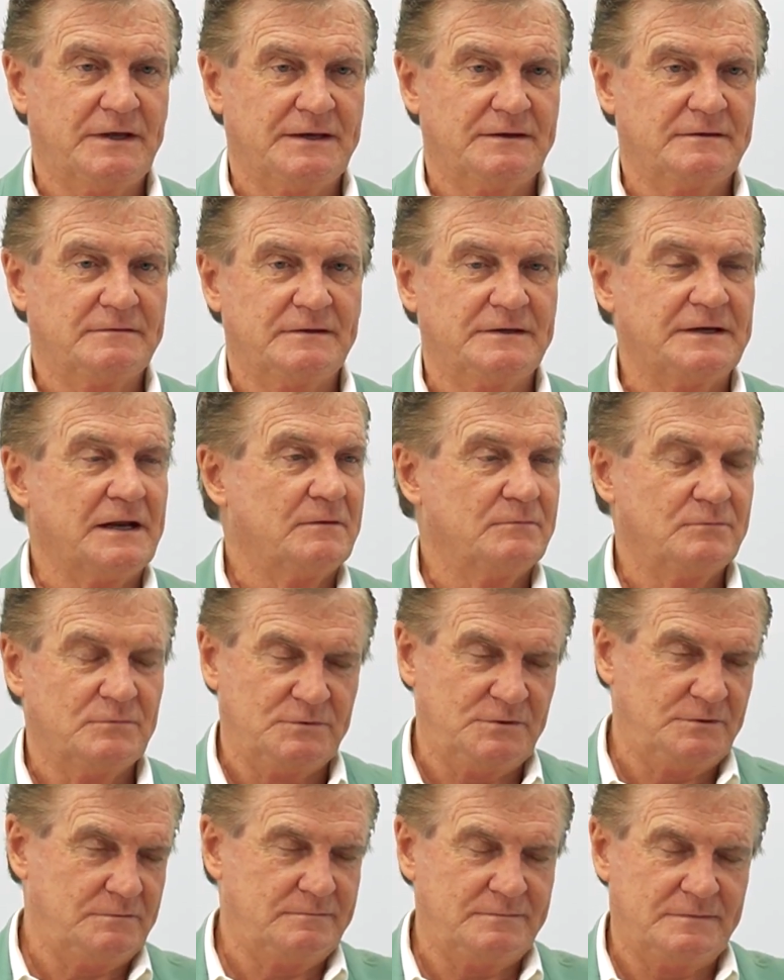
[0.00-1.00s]
And you know,
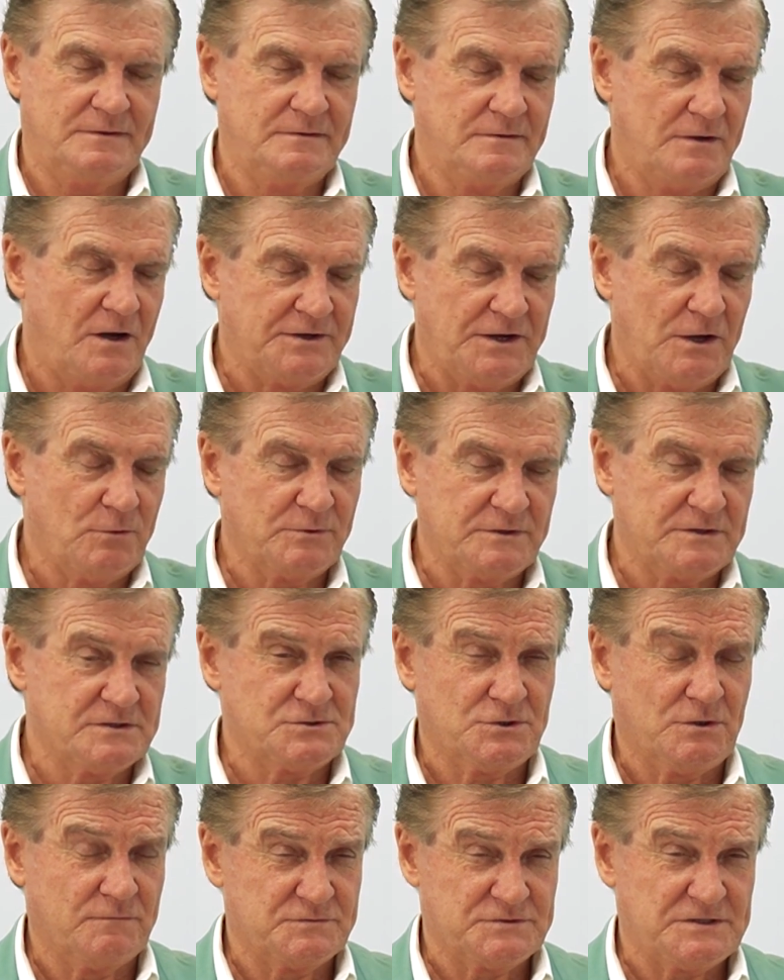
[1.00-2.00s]
I know where
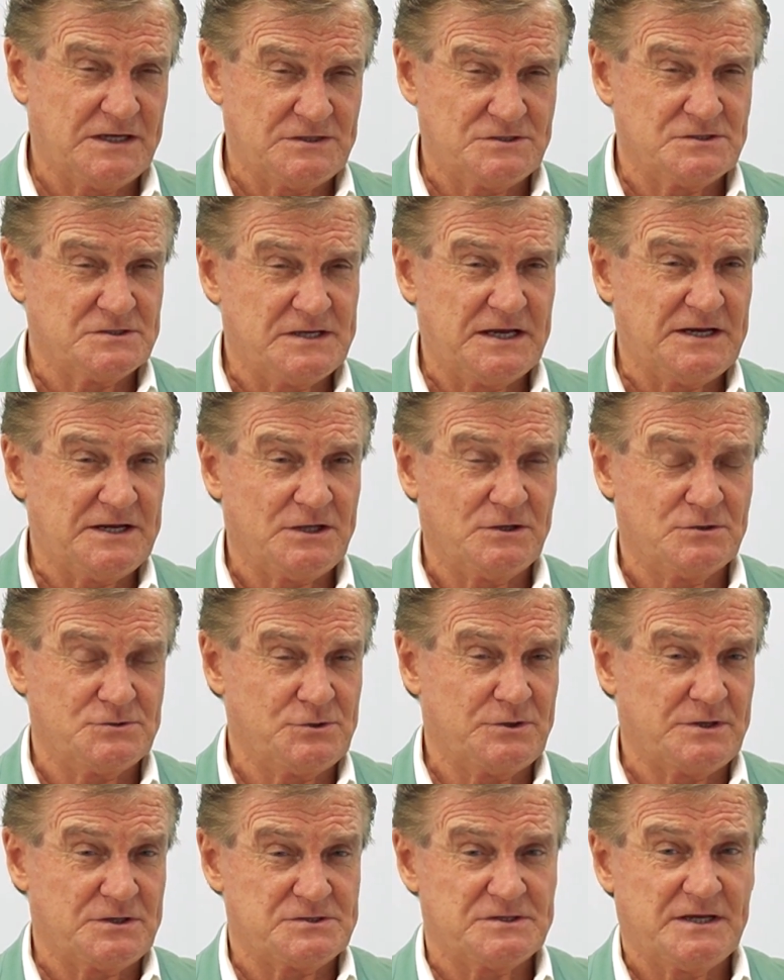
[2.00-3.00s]
this conversation is heading because
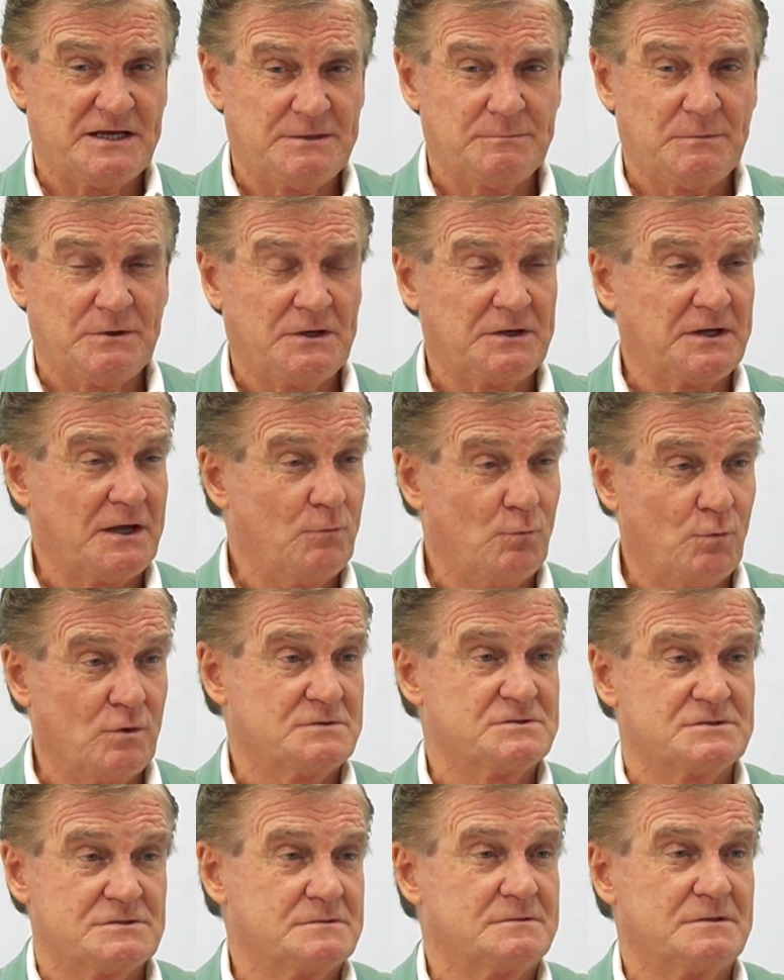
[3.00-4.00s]
you're going to say to me, okay,
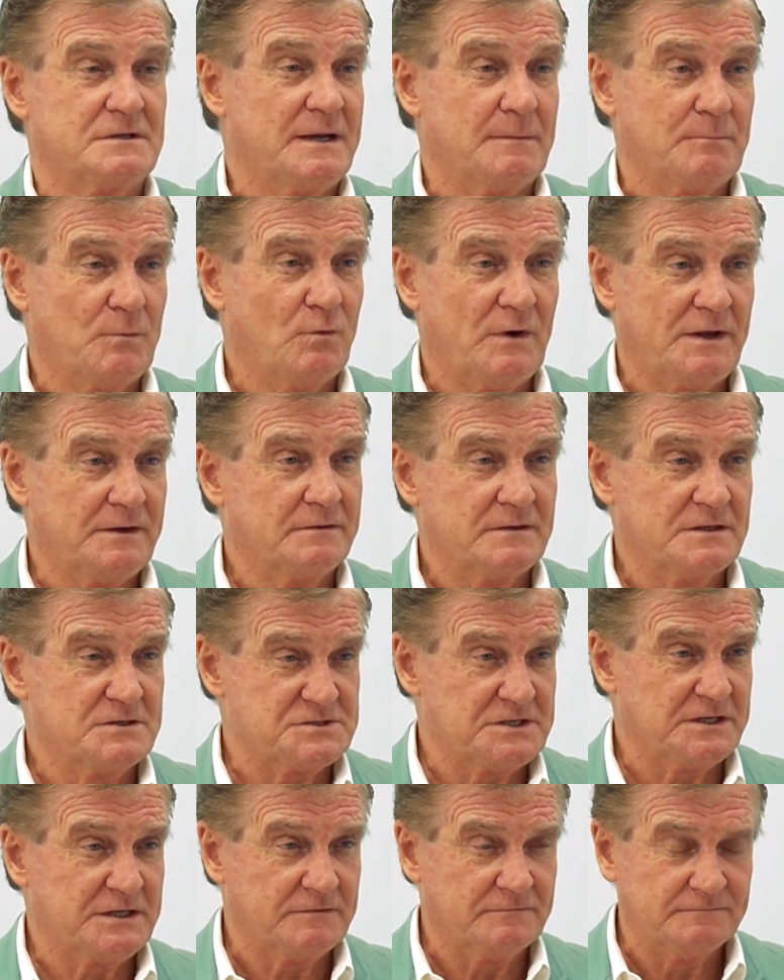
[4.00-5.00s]
what's the number one
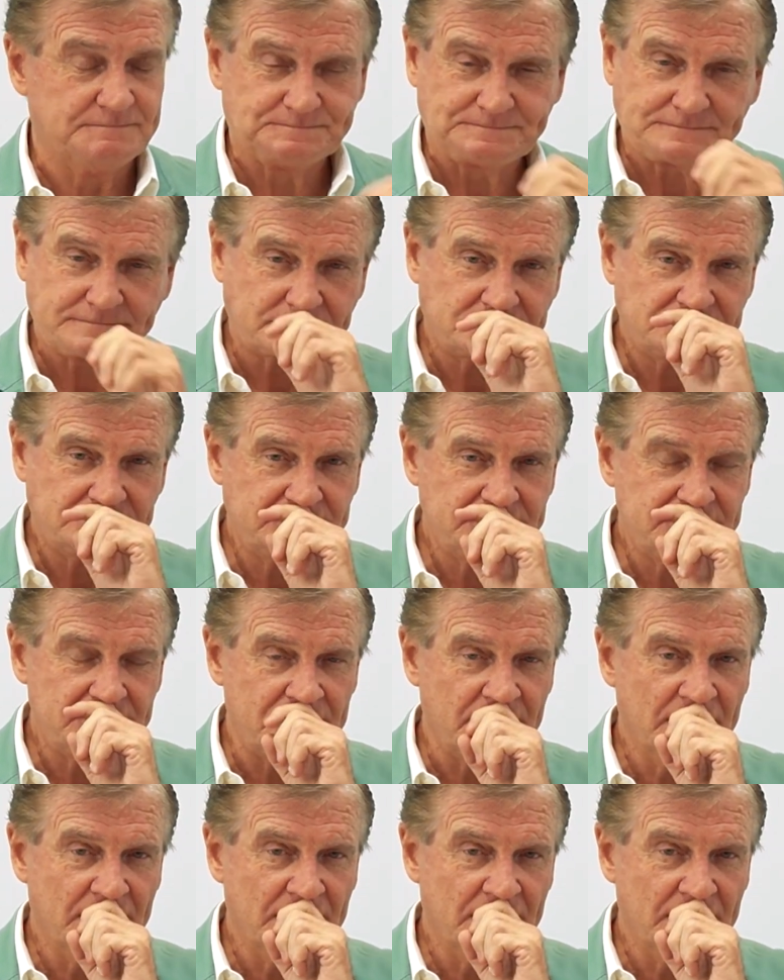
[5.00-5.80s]
incentive? Yeah.